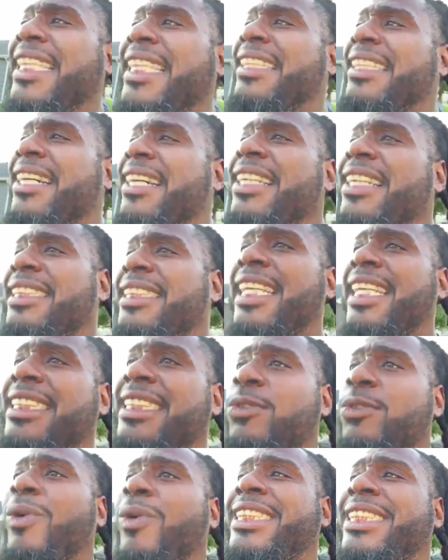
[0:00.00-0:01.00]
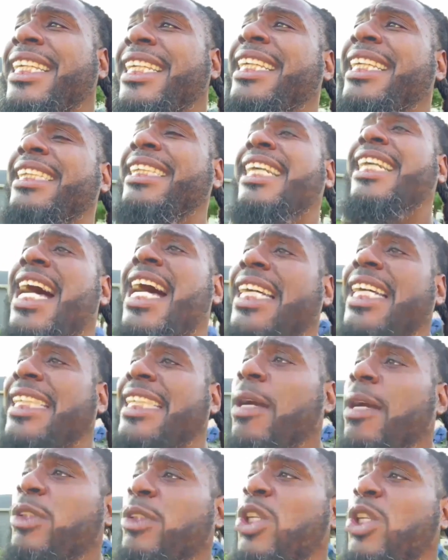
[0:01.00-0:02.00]
does is once it gets in contact
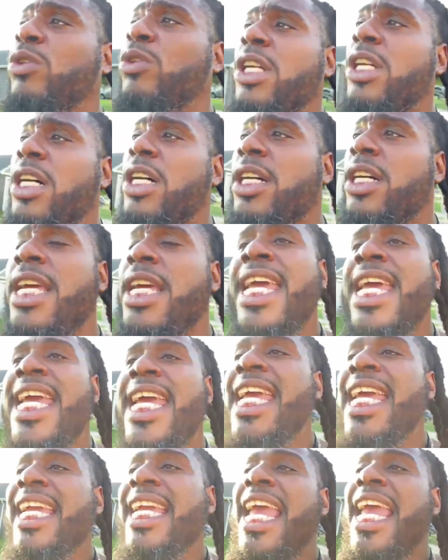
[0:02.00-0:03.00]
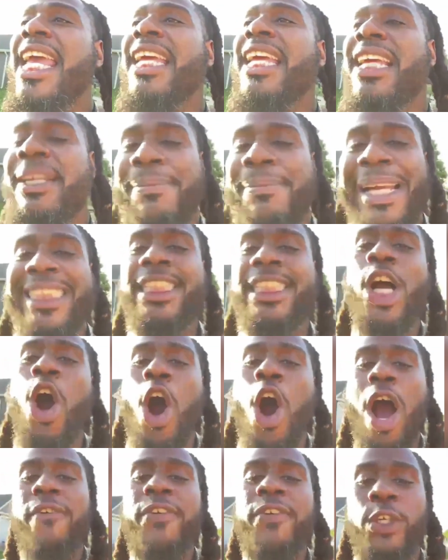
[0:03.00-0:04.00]
with your lung, it makes it
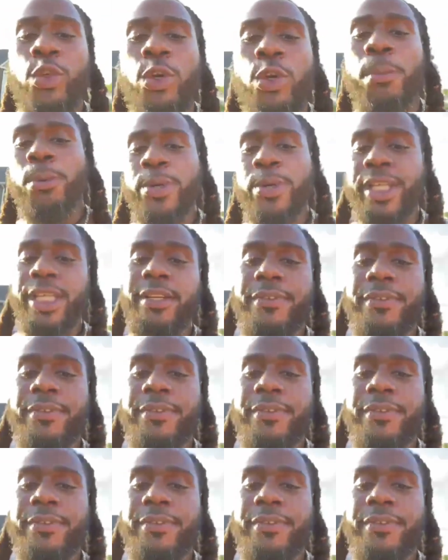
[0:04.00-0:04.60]
hard for you to breathe,